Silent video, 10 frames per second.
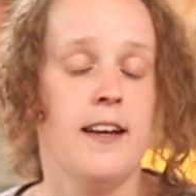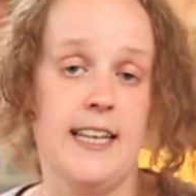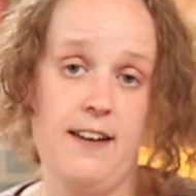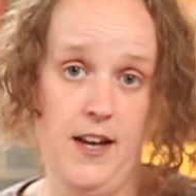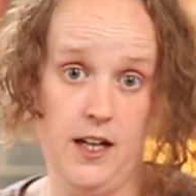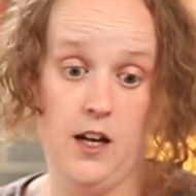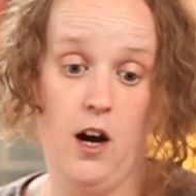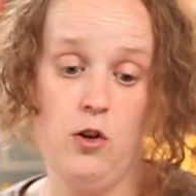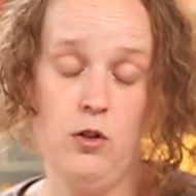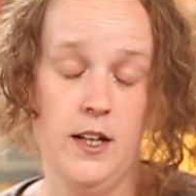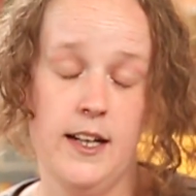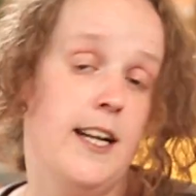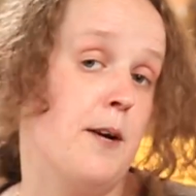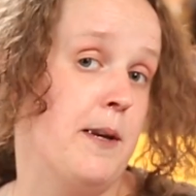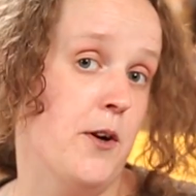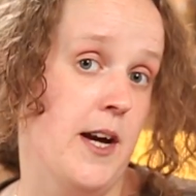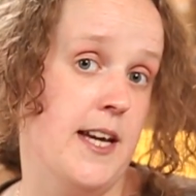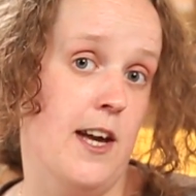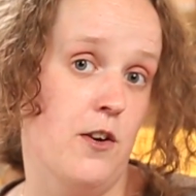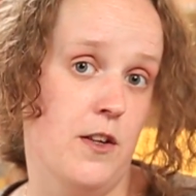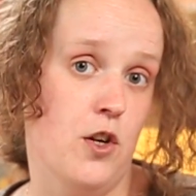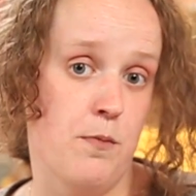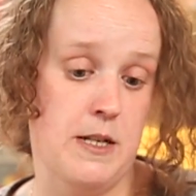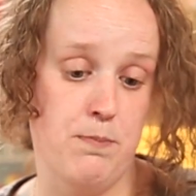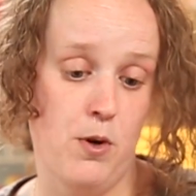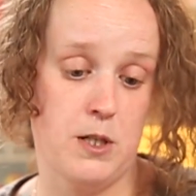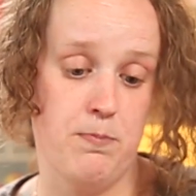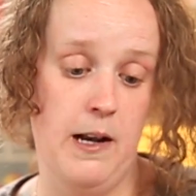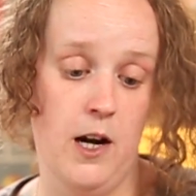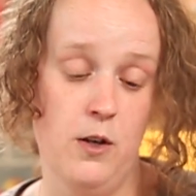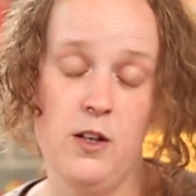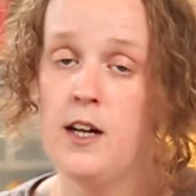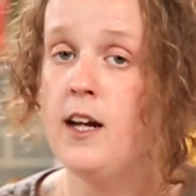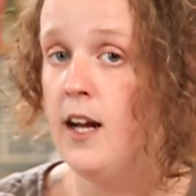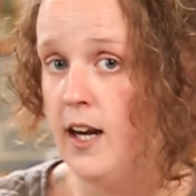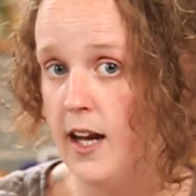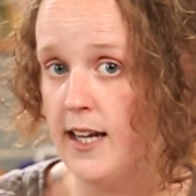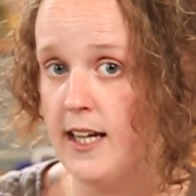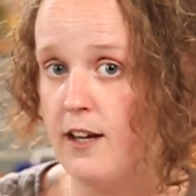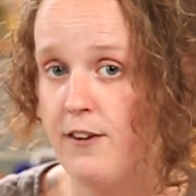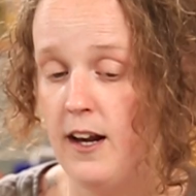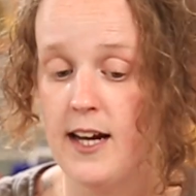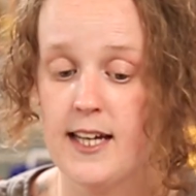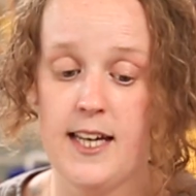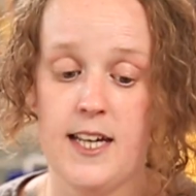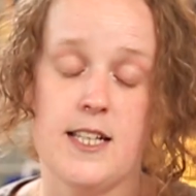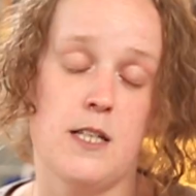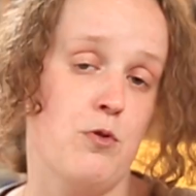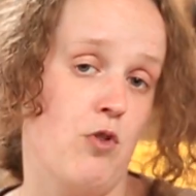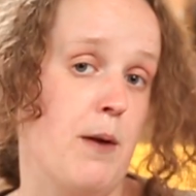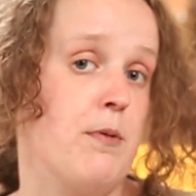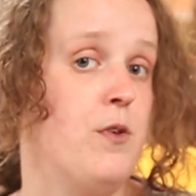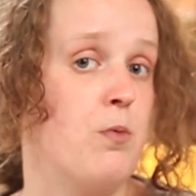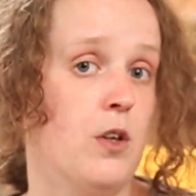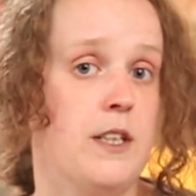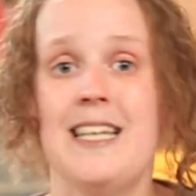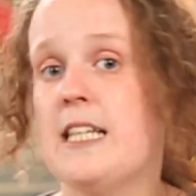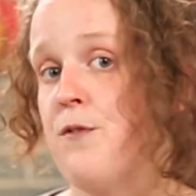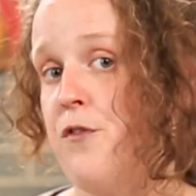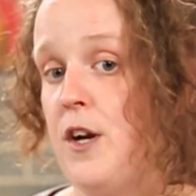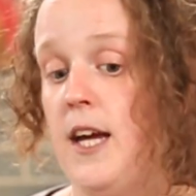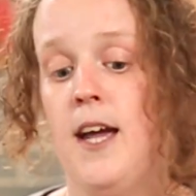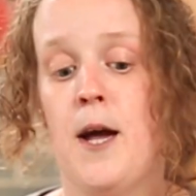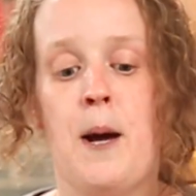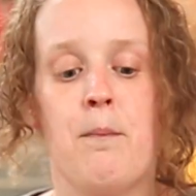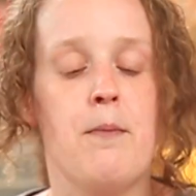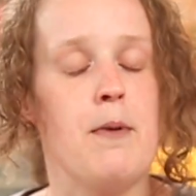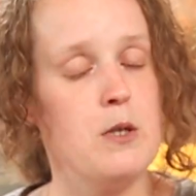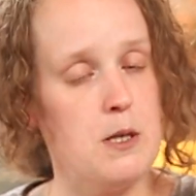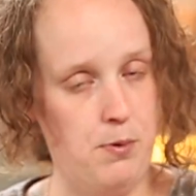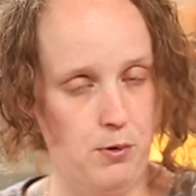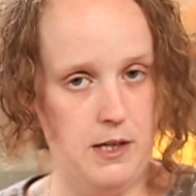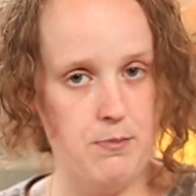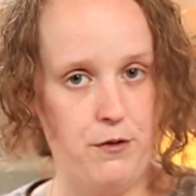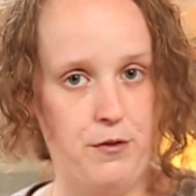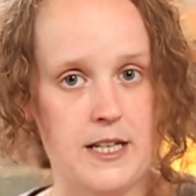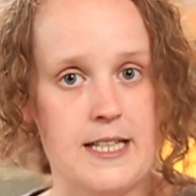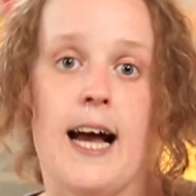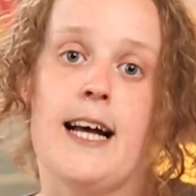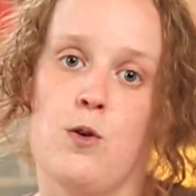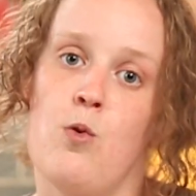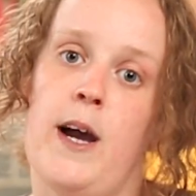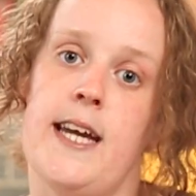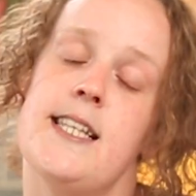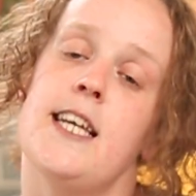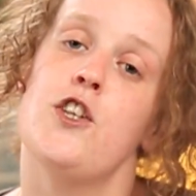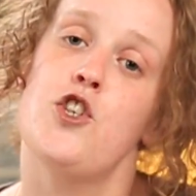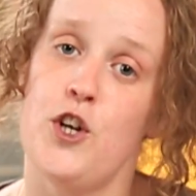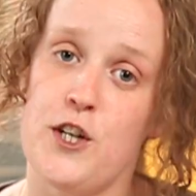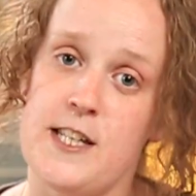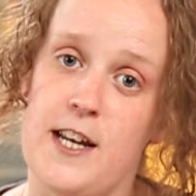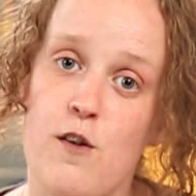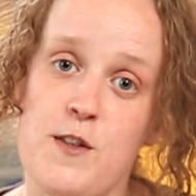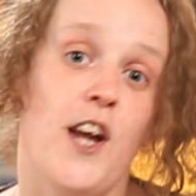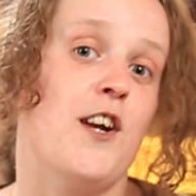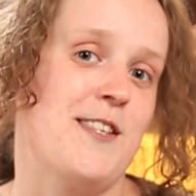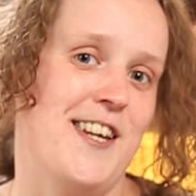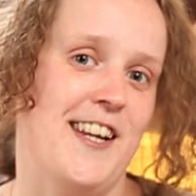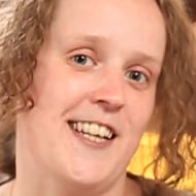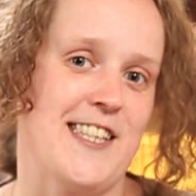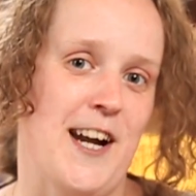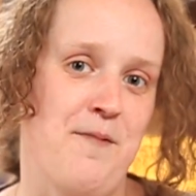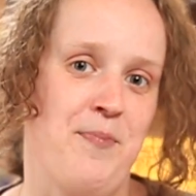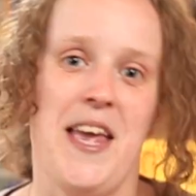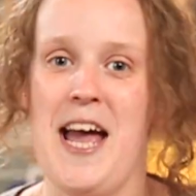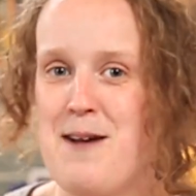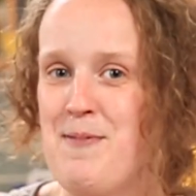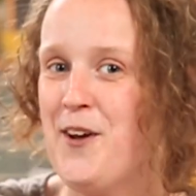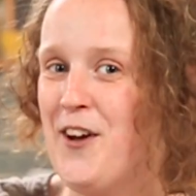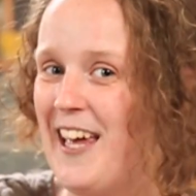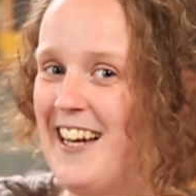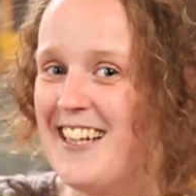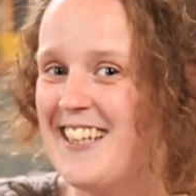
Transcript: Give it a go. Let me know how you get on in the comments box below. Like it if you like it, subscribe if you want, it is free. But most importantly, my friends, as always, enjoy yourselves and I'll see you next time. Happy cooking!